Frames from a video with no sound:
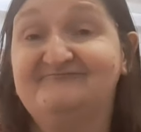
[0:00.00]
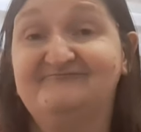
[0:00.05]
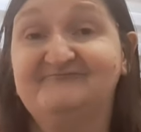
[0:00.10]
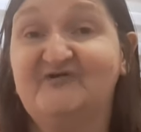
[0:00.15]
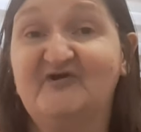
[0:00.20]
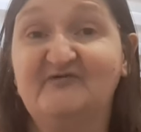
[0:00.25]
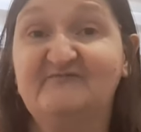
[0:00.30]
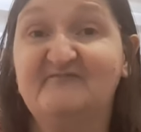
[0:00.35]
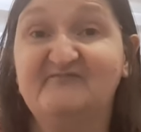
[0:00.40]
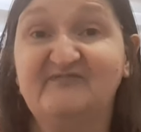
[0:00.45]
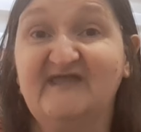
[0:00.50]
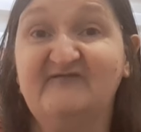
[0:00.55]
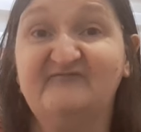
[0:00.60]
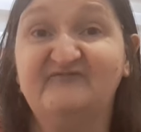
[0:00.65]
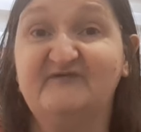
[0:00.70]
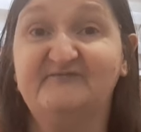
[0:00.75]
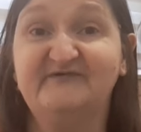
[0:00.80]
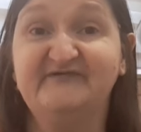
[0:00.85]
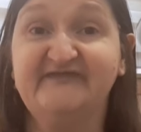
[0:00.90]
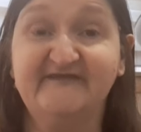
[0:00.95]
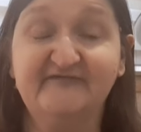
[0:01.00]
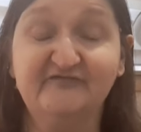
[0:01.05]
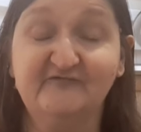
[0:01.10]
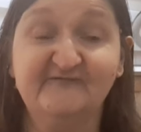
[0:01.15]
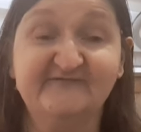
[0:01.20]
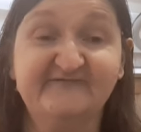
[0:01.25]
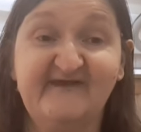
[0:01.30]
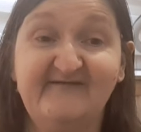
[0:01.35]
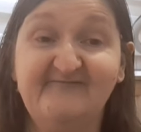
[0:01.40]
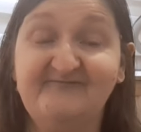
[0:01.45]
Probably everybody
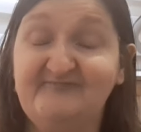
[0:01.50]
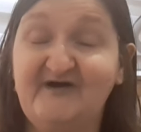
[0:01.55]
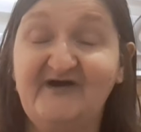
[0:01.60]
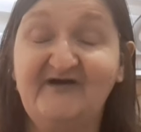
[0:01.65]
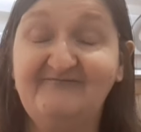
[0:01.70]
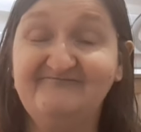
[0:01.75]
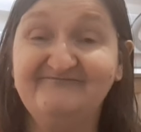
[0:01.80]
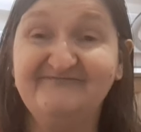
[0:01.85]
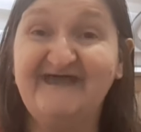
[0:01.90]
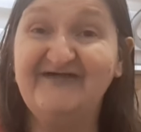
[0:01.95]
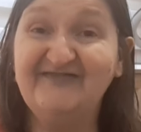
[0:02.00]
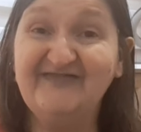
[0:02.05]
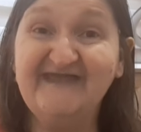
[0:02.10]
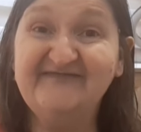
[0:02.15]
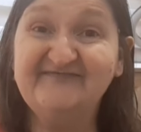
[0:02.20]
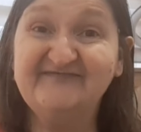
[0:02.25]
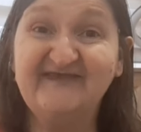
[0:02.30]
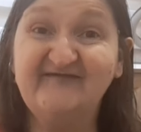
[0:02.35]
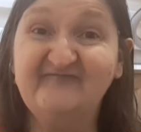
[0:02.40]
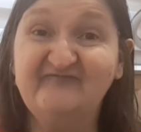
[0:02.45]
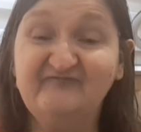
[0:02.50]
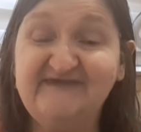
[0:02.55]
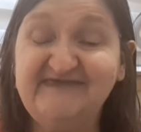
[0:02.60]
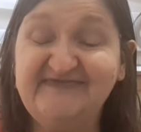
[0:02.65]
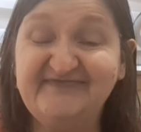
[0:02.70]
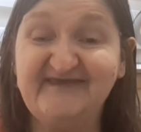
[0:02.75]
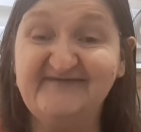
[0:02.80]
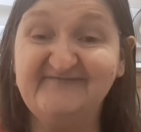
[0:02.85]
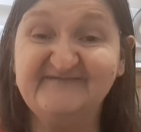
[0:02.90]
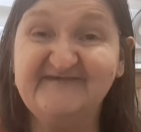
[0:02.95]
knows it, but I like to give wee
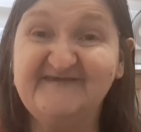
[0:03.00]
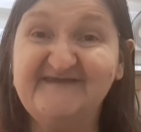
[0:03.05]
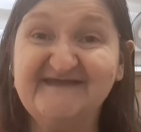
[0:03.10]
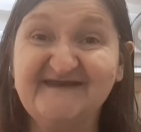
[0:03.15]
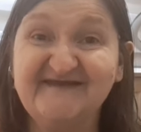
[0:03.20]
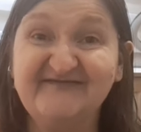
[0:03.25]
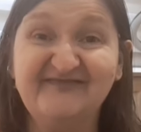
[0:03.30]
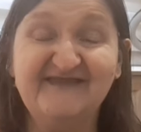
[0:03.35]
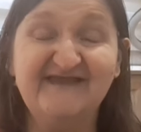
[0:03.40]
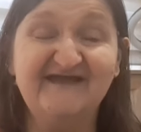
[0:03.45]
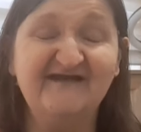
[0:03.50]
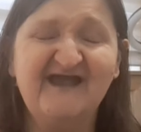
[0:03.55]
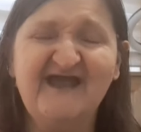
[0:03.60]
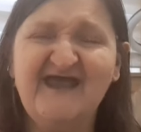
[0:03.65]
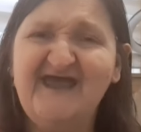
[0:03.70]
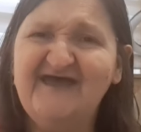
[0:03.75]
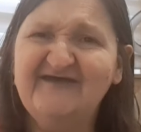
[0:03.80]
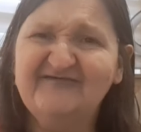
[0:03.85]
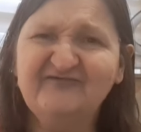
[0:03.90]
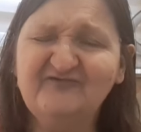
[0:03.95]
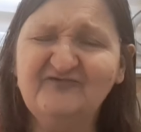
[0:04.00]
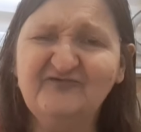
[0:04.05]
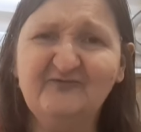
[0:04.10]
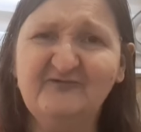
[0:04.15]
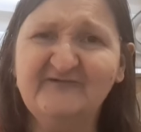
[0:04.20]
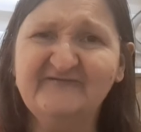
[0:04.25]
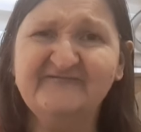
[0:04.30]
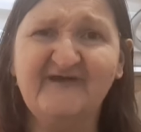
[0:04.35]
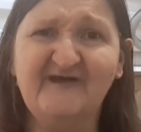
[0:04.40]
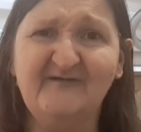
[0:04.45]
tips here and there. Don't
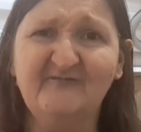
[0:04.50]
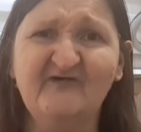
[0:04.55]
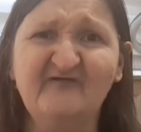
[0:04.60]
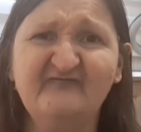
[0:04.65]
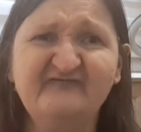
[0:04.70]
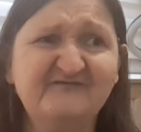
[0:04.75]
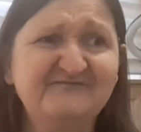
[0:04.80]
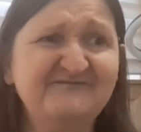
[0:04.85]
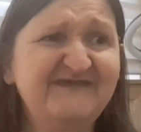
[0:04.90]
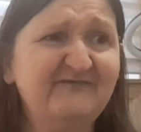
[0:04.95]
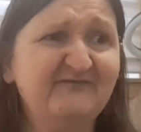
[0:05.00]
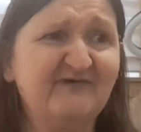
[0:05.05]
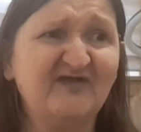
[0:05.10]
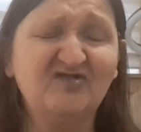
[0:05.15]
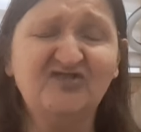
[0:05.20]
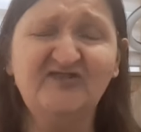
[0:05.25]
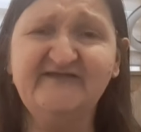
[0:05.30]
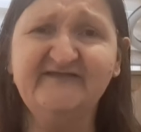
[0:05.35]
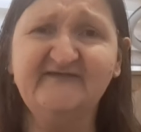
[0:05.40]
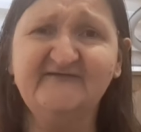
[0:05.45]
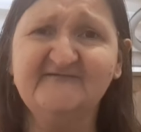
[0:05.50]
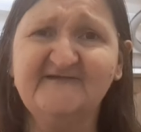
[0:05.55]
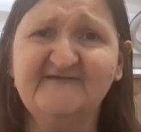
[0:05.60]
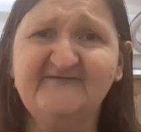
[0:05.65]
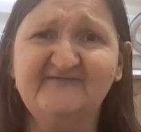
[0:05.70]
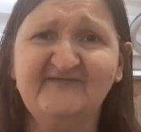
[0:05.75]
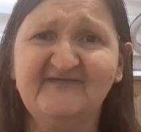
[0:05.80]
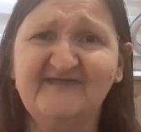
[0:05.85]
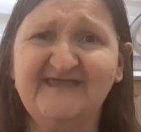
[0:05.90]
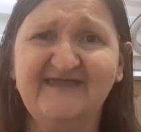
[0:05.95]
know what's come over me with cleaning
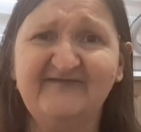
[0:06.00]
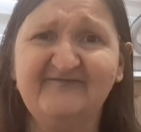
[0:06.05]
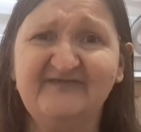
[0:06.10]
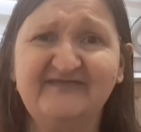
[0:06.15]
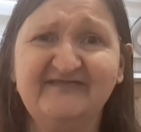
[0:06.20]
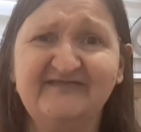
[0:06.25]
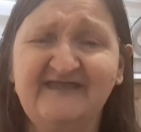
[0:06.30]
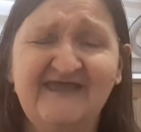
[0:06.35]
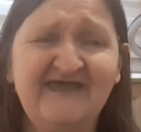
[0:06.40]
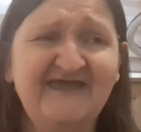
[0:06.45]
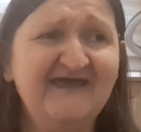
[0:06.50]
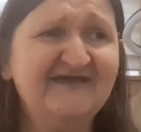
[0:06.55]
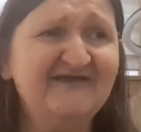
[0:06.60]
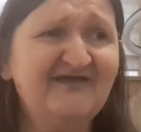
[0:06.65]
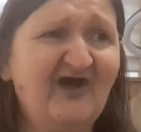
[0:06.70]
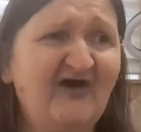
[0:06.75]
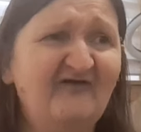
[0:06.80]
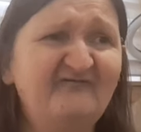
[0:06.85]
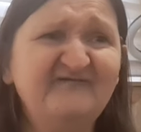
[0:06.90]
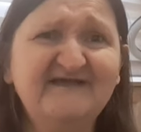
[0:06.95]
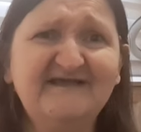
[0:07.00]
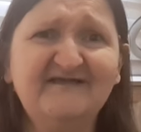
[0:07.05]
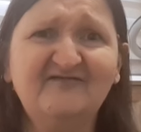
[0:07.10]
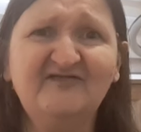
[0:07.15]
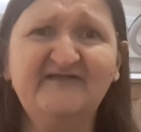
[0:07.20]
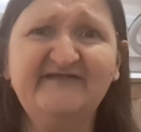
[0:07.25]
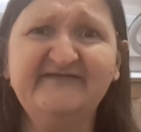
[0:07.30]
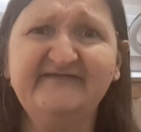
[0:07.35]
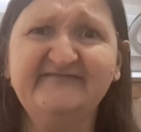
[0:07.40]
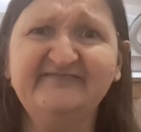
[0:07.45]
recently, giving oven
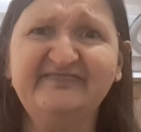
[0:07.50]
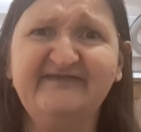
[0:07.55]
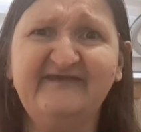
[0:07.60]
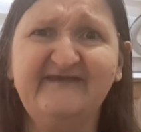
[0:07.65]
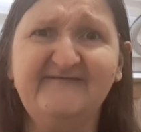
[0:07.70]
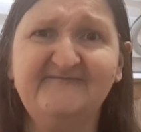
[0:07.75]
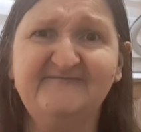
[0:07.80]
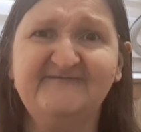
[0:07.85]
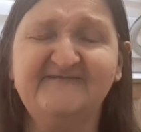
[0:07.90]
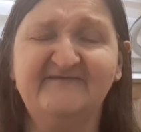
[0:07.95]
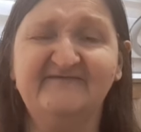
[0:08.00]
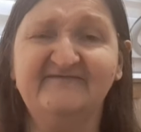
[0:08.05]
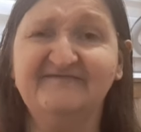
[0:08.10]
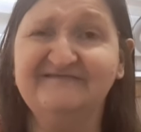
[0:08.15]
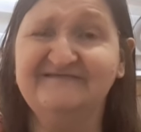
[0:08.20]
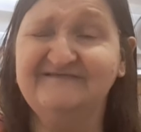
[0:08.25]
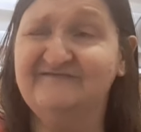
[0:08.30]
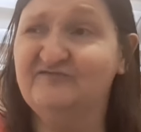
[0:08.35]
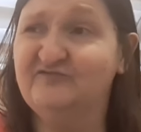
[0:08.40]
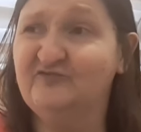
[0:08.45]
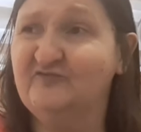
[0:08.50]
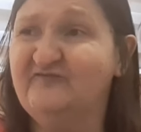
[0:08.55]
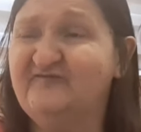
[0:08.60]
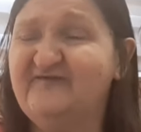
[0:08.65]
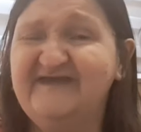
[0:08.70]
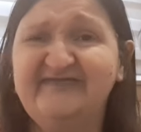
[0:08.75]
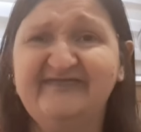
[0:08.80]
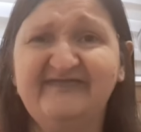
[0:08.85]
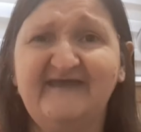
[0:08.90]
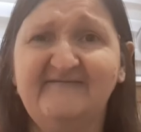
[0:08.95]
cleaning tips and
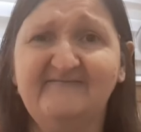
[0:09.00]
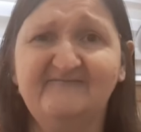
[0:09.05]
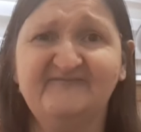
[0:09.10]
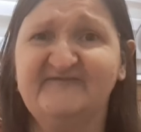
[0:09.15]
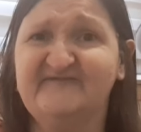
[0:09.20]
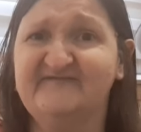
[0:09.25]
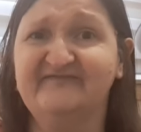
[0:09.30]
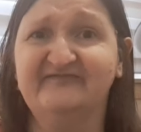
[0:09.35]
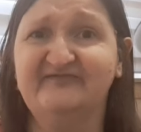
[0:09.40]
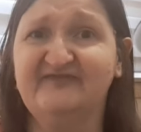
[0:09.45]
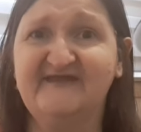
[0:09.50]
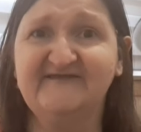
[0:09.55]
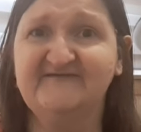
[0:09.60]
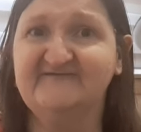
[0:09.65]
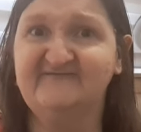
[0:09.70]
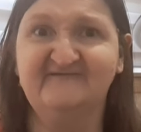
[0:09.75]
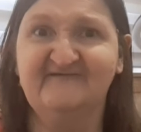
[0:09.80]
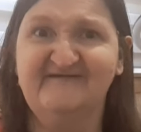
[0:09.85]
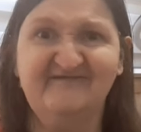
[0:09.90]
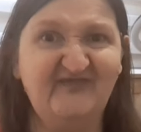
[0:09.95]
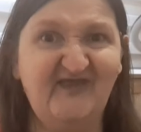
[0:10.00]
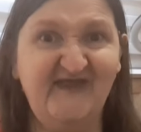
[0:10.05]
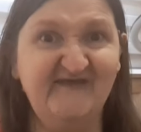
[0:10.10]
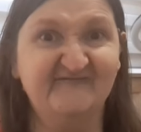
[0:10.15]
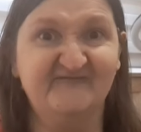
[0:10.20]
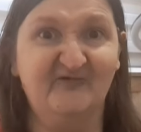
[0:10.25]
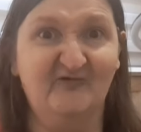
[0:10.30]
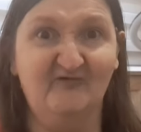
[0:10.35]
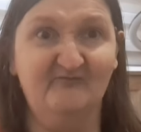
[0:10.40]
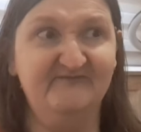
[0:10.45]
duvet tips and things.
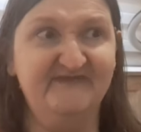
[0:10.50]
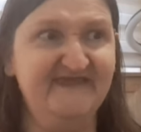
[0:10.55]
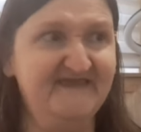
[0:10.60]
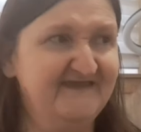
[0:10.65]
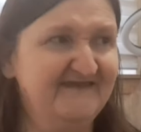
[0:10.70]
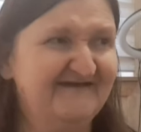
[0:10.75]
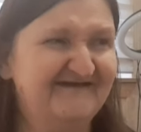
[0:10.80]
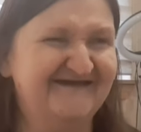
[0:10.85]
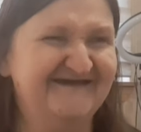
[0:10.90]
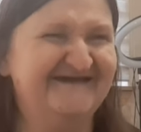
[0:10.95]
That's not me.